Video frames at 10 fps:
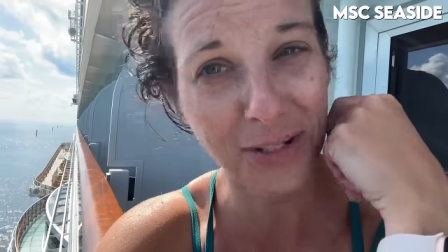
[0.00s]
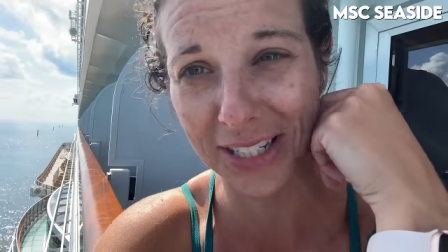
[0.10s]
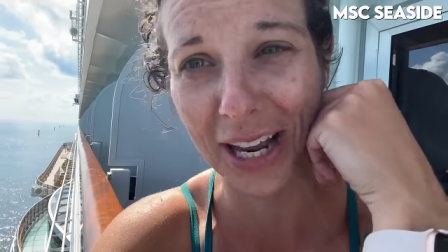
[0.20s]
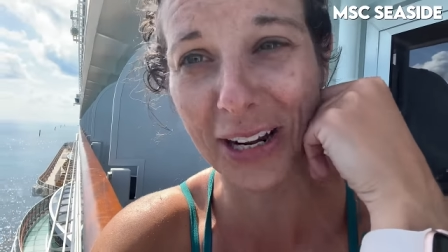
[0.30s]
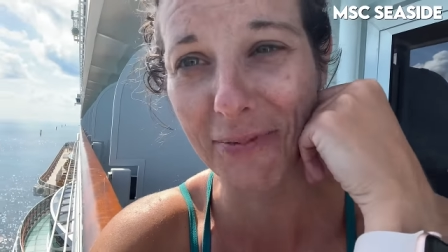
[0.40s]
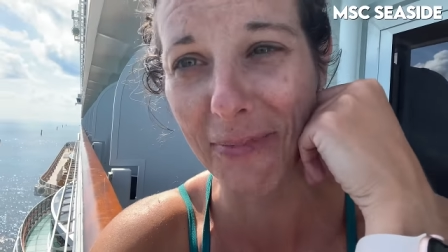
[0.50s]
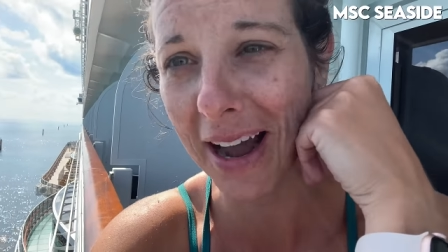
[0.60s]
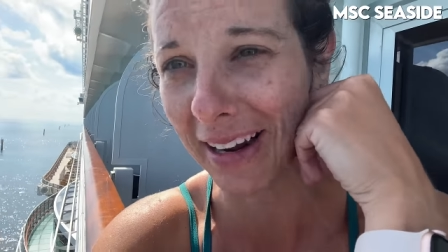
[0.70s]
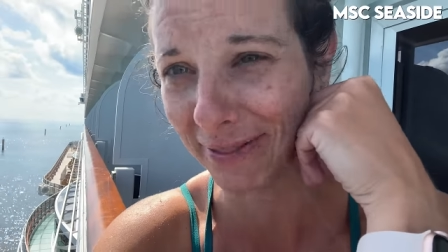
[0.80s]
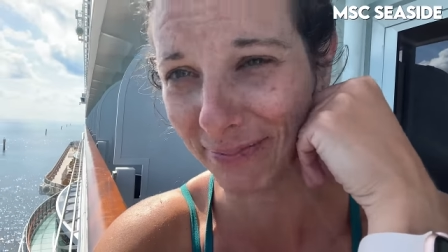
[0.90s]
Say
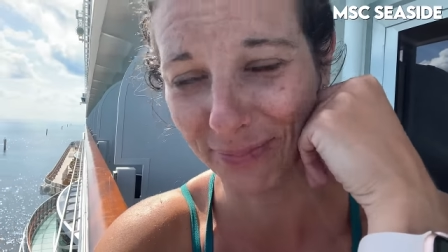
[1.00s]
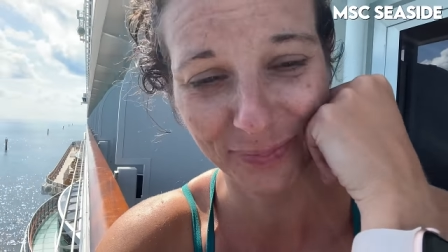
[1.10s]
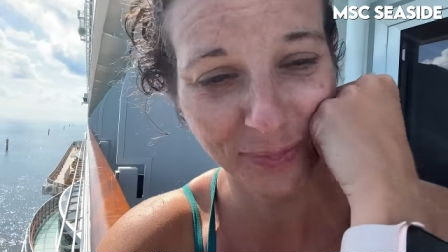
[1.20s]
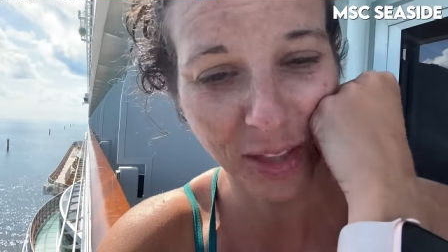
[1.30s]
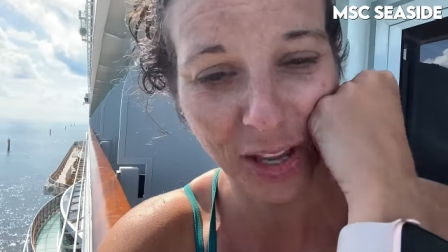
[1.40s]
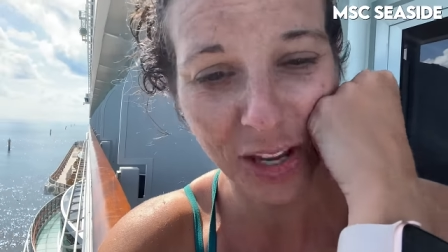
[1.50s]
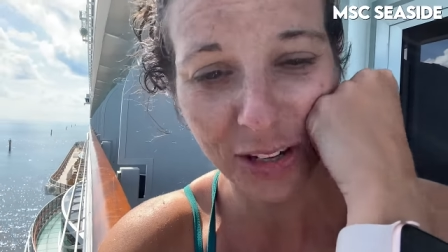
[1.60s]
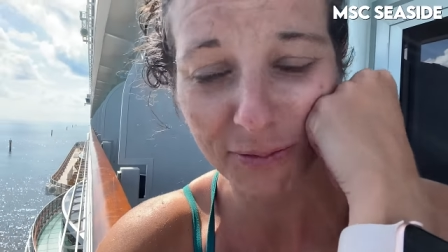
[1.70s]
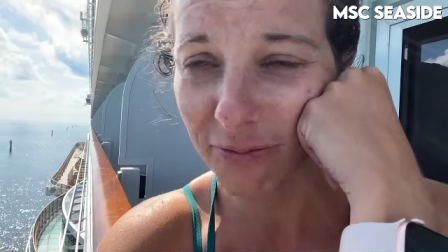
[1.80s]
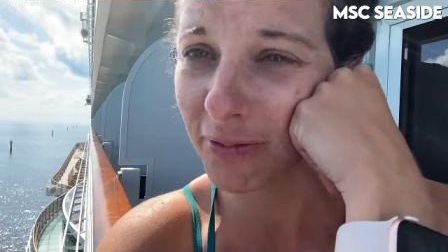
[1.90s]
Goodbye.
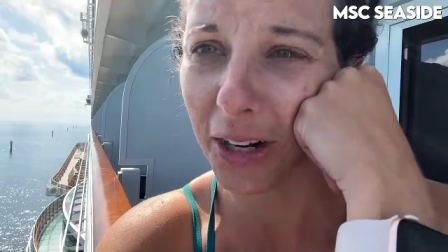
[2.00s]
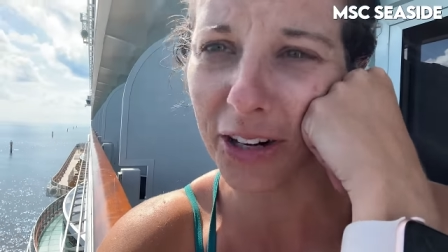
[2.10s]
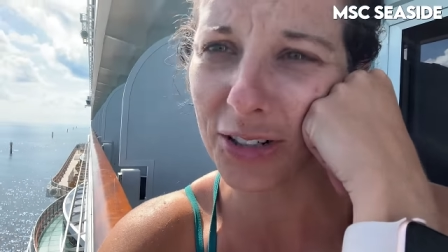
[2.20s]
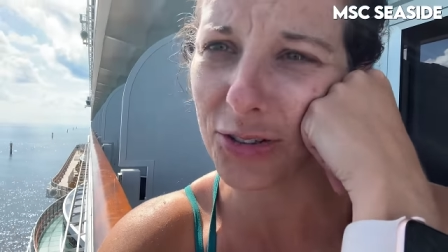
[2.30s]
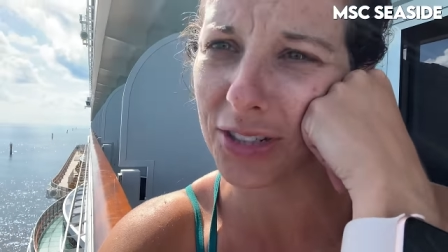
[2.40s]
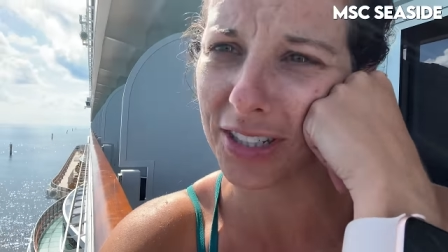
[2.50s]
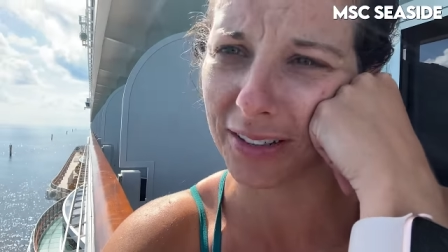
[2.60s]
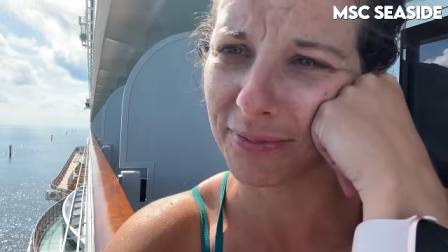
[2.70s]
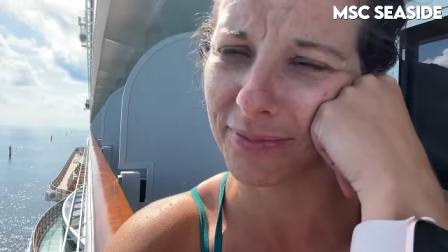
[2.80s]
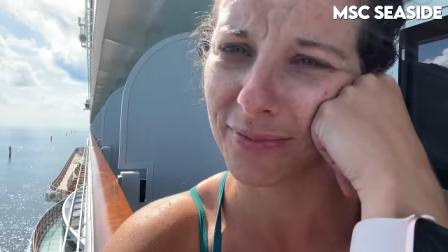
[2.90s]
Very
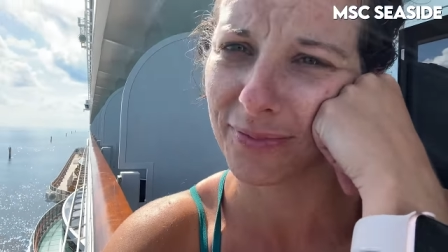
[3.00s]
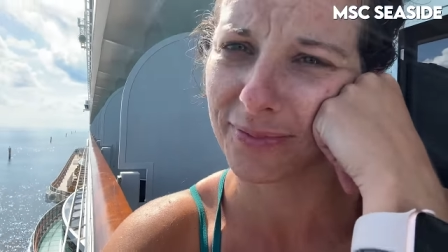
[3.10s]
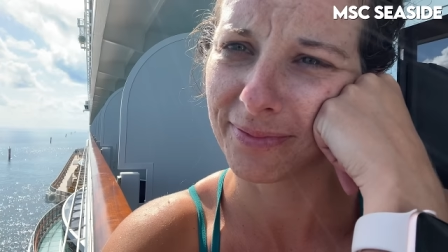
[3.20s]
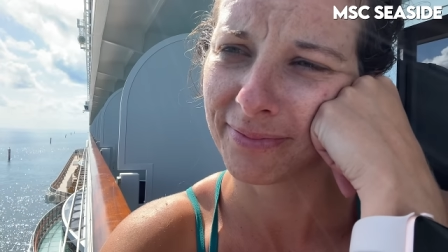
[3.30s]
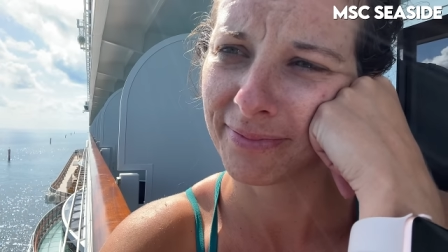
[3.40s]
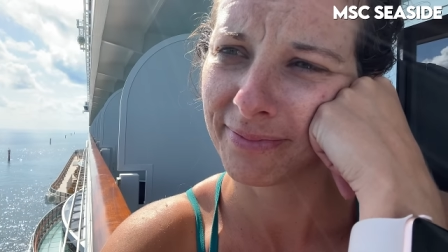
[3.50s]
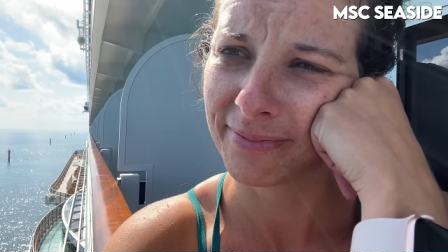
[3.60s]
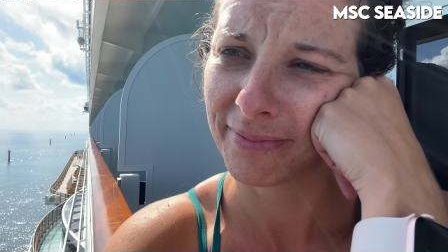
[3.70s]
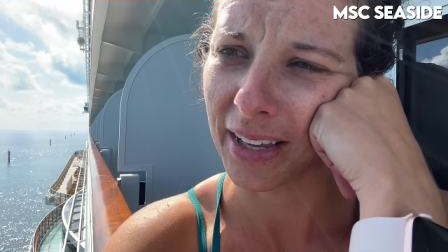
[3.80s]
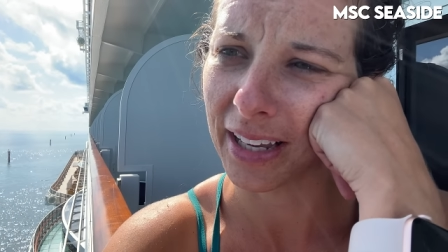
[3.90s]
interesting.
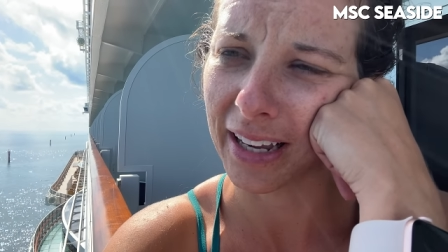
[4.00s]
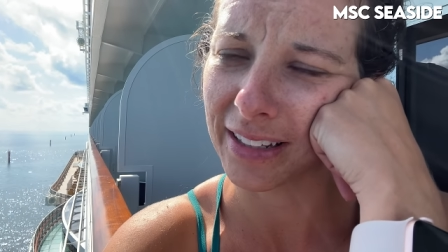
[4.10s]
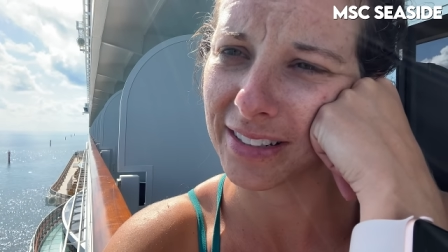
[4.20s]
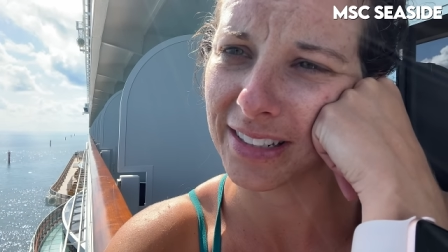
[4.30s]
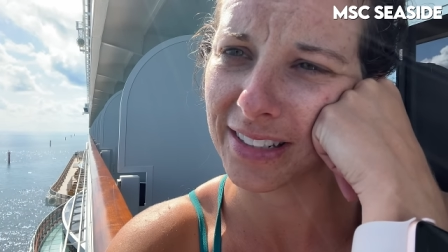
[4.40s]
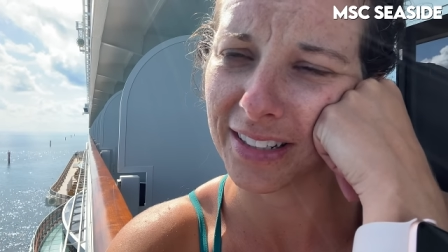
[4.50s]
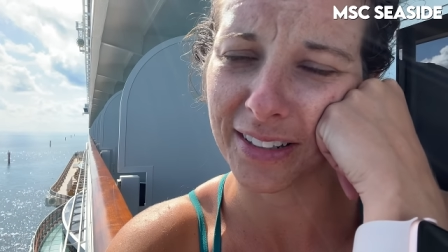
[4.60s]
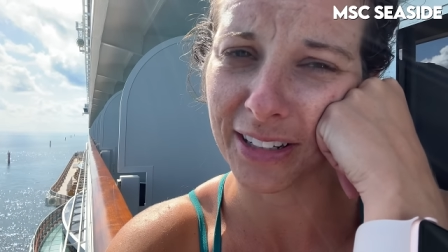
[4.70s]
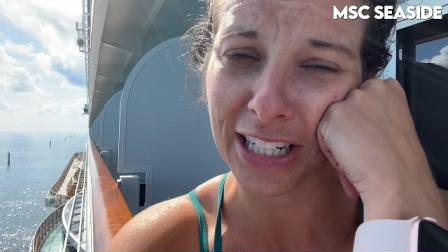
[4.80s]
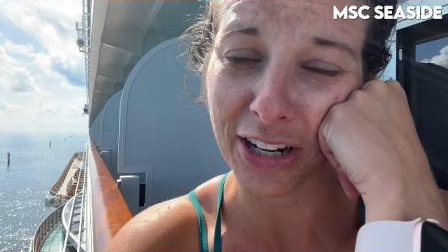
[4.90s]
I guess it's
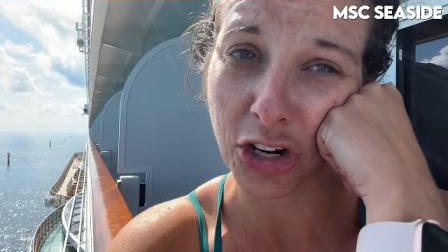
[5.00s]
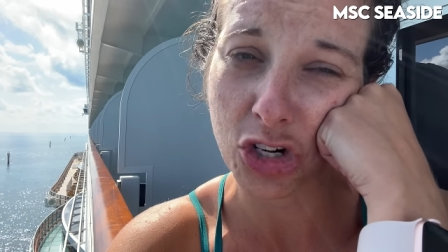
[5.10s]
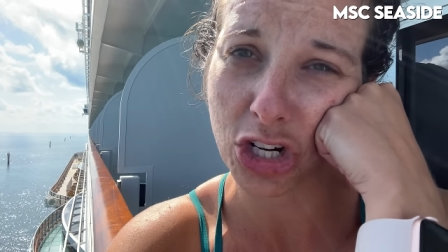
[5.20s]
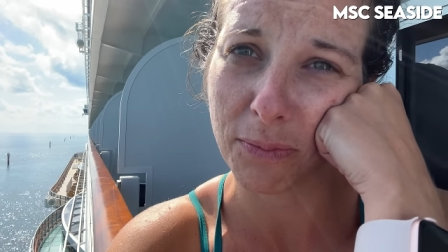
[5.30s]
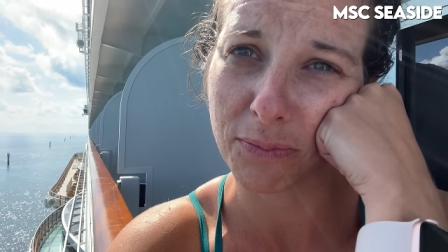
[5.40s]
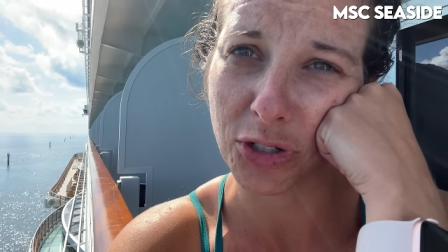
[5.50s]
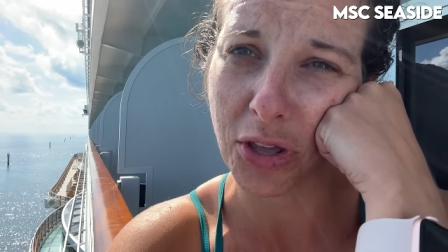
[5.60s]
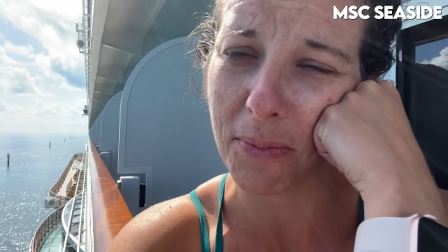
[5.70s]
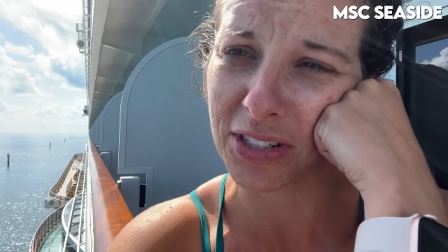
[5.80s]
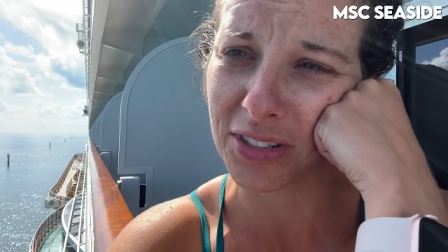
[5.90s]
a Italian ship, so
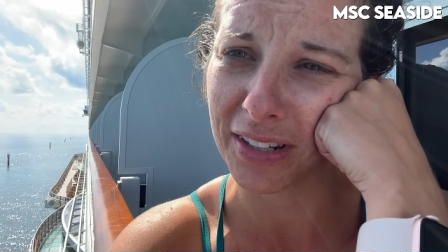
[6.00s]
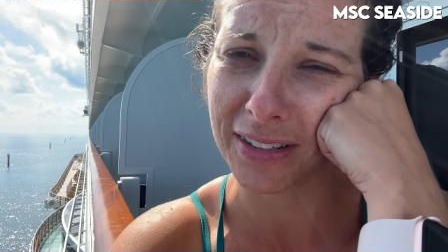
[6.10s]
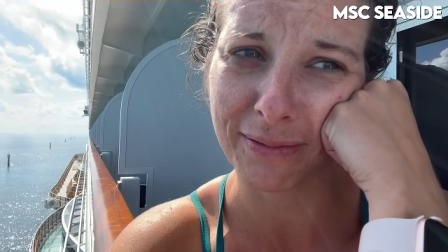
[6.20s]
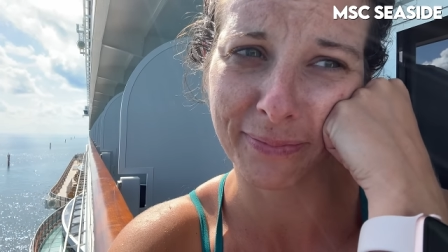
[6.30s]
that makes sense.